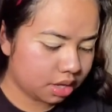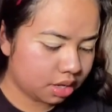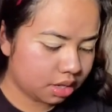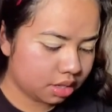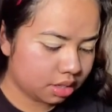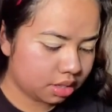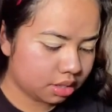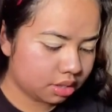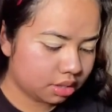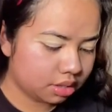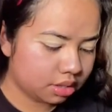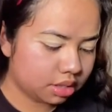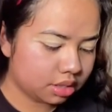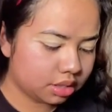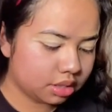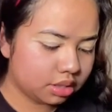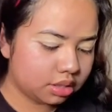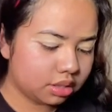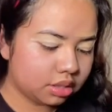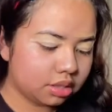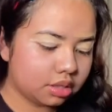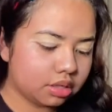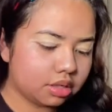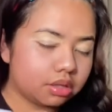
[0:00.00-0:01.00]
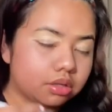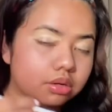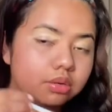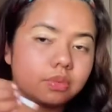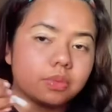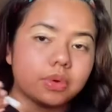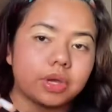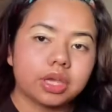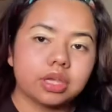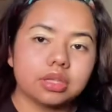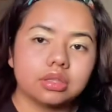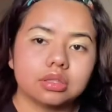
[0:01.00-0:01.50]
As you can see,
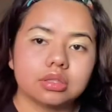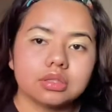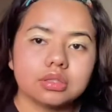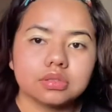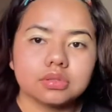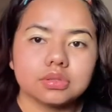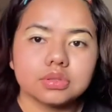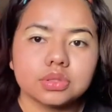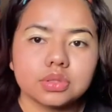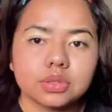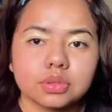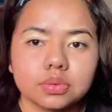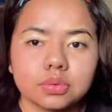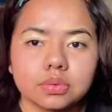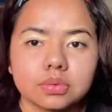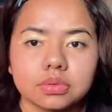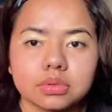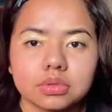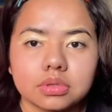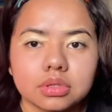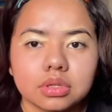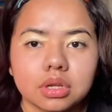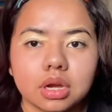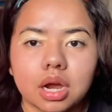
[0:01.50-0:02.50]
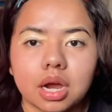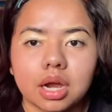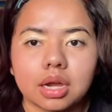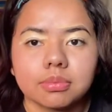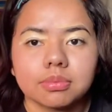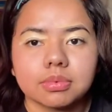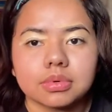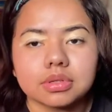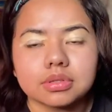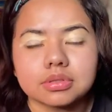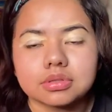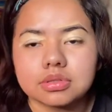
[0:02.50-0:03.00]
it helps me define my
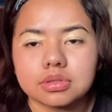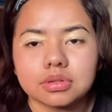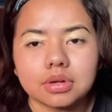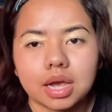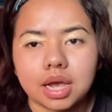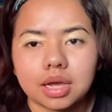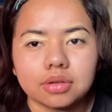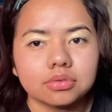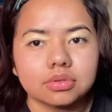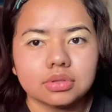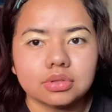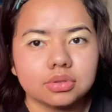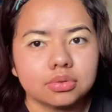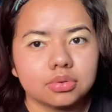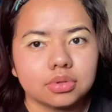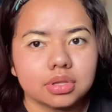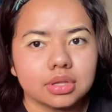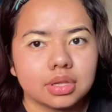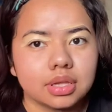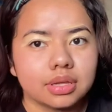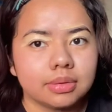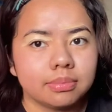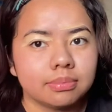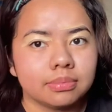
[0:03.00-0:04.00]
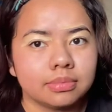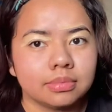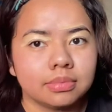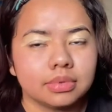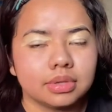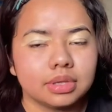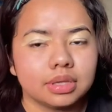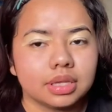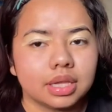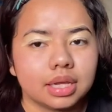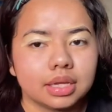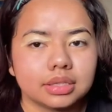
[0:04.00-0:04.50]
eyebrow and
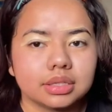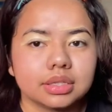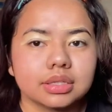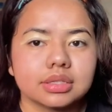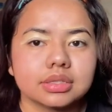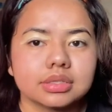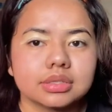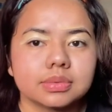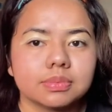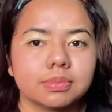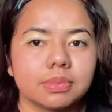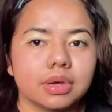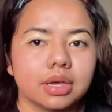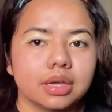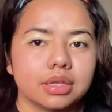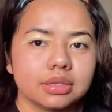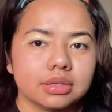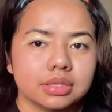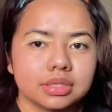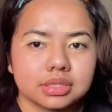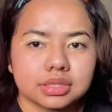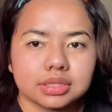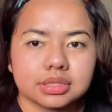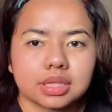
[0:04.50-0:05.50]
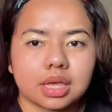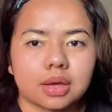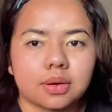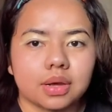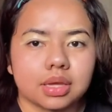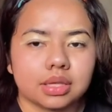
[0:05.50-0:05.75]
helps me fill them in.